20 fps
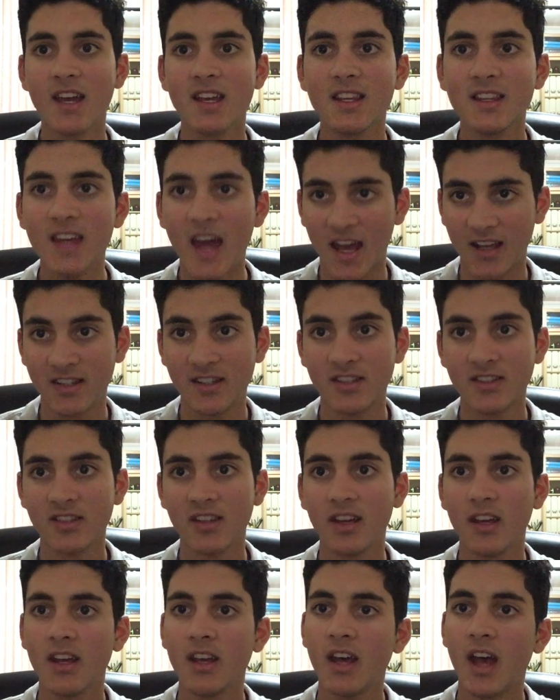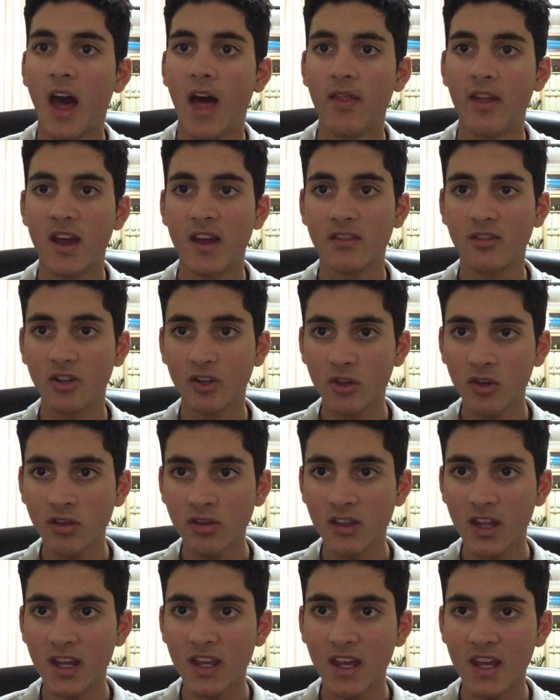Yes. And the good
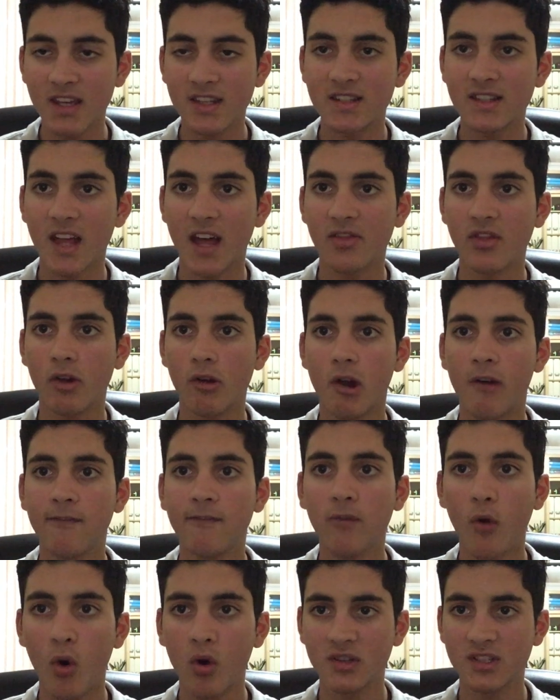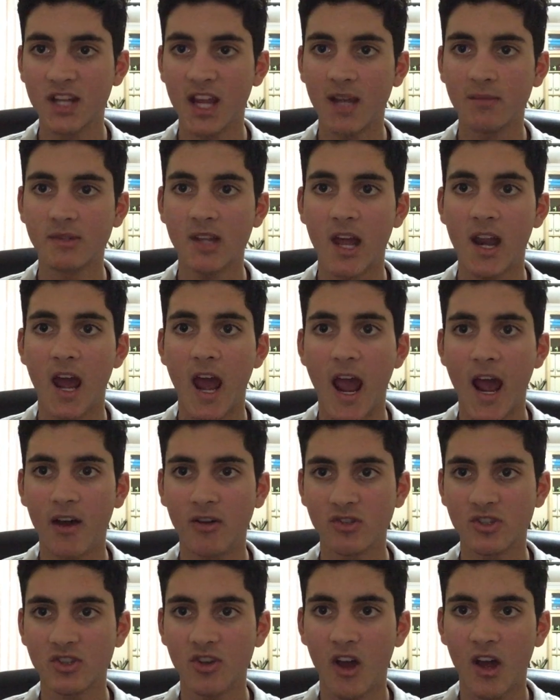thing is that there are 4 teams that are
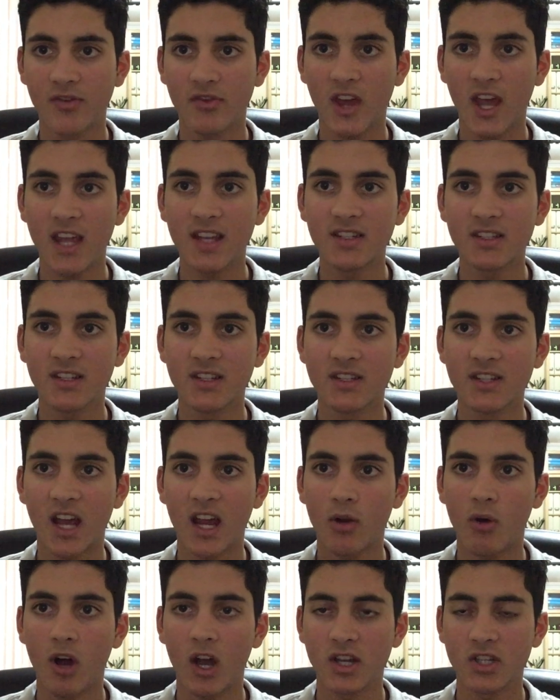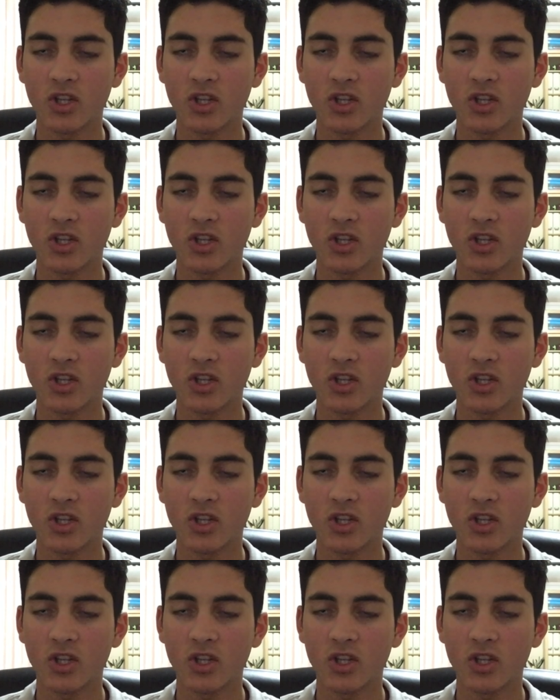outside the Eastern Daylight